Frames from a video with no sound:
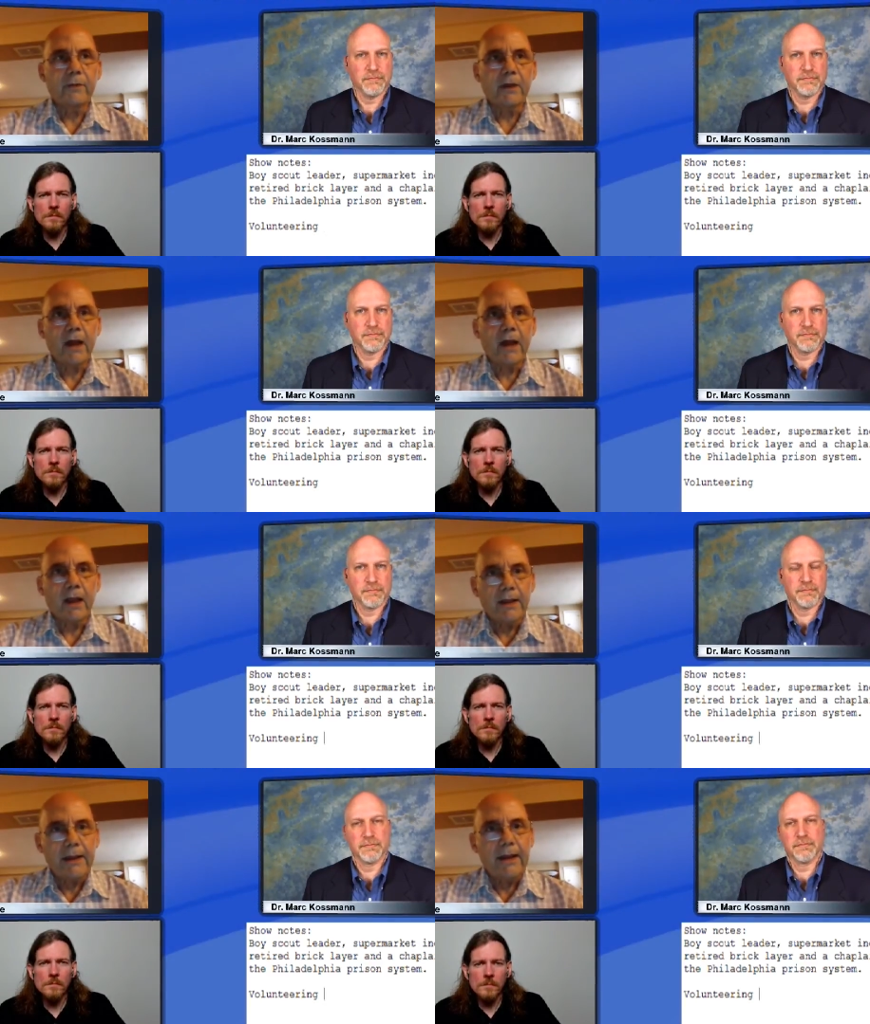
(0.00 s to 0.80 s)
Speaker 1: kind of
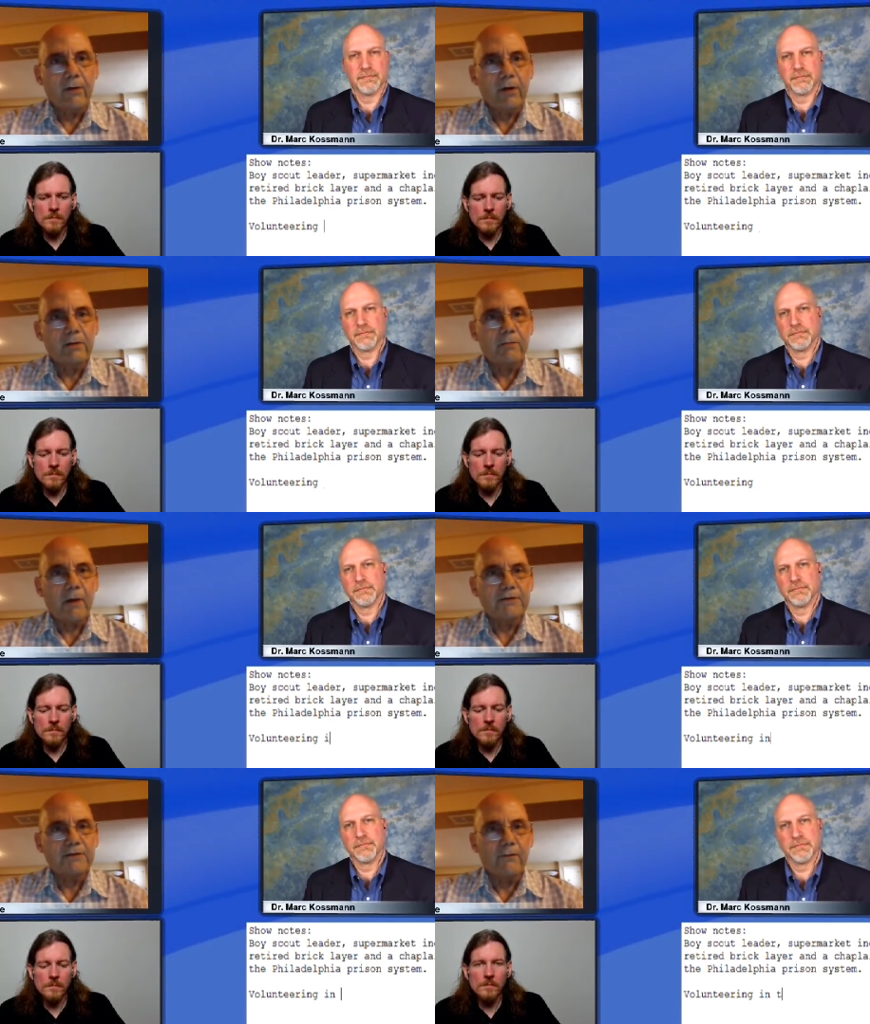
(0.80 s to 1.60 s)
like gearing
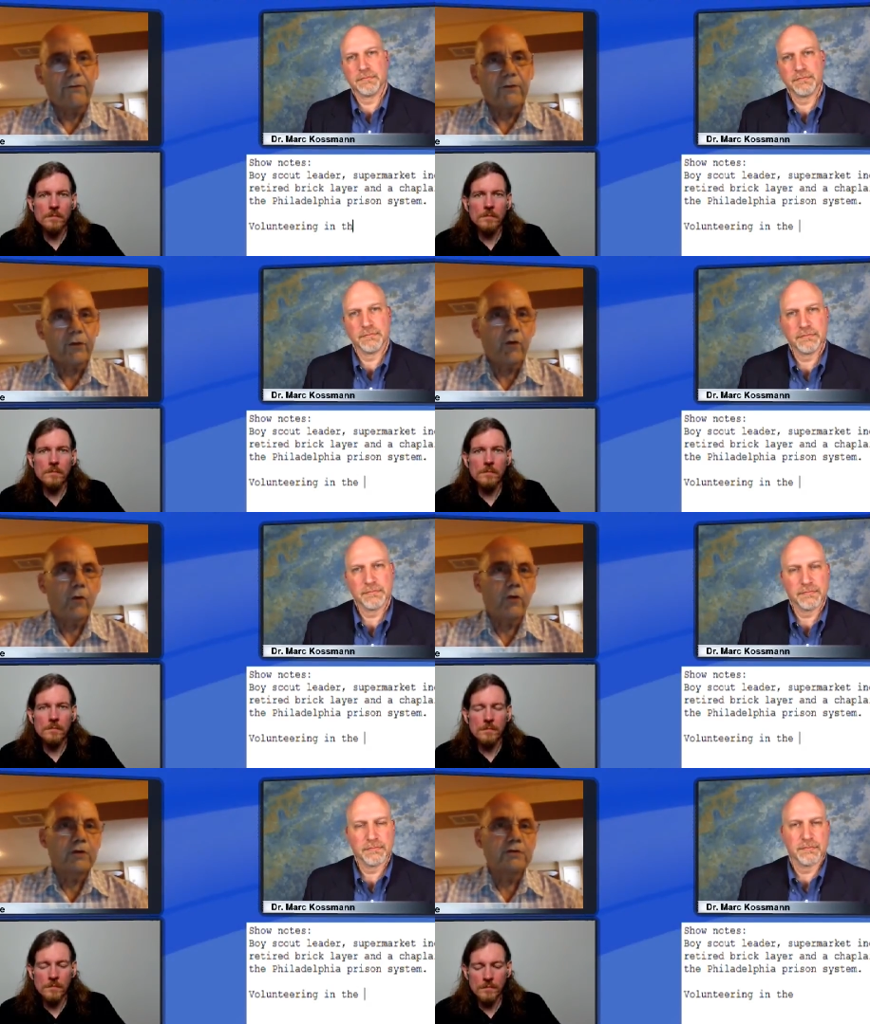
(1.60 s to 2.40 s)
myself
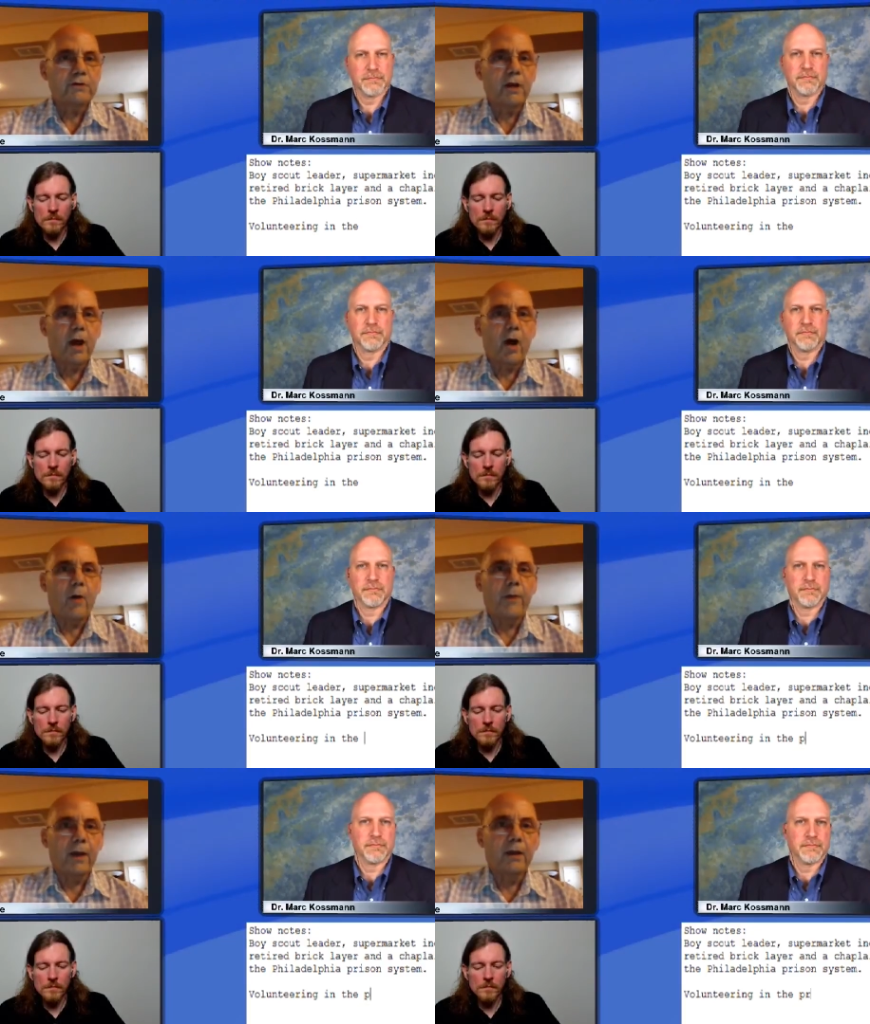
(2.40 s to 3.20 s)
towards
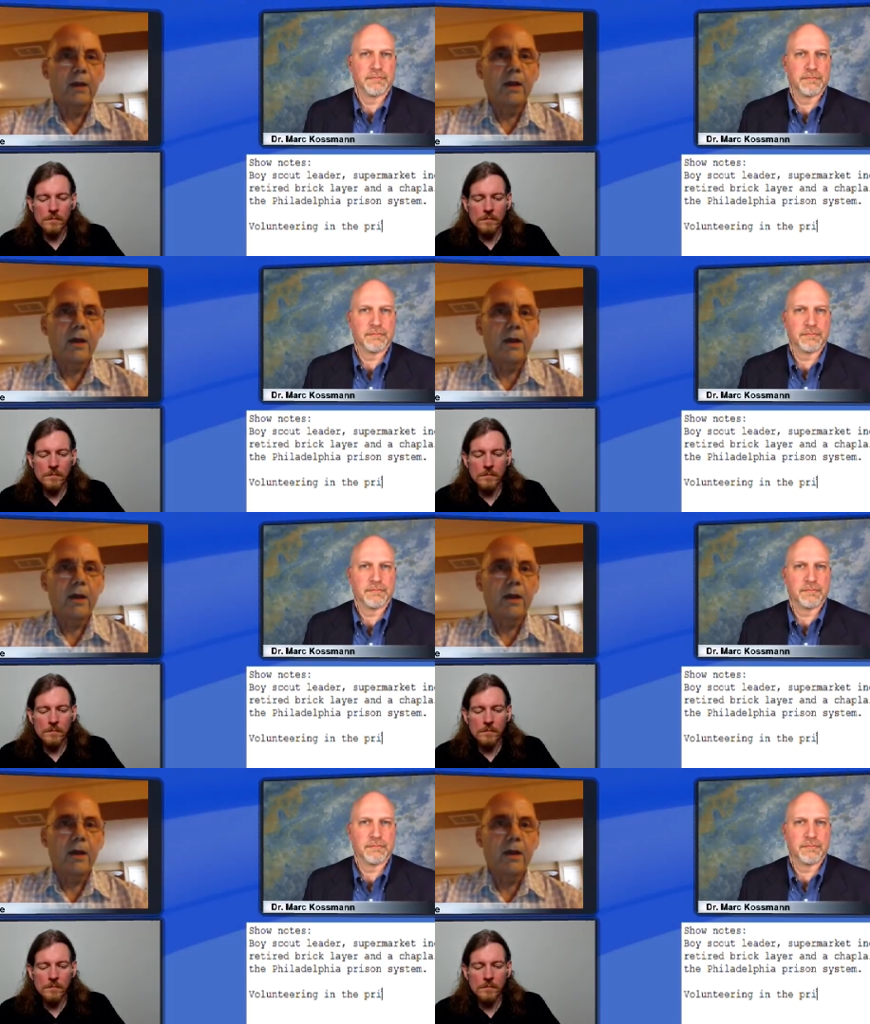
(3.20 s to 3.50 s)
helping